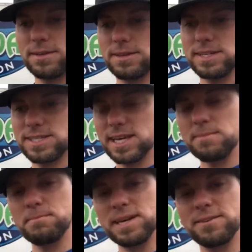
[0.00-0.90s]
the
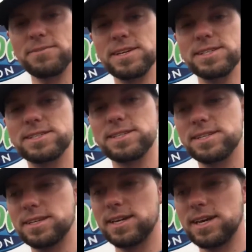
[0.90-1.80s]
same benefits
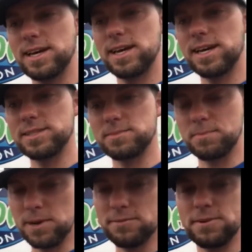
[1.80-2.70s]
as
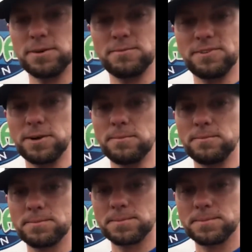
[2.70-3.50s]
ProFoam foam.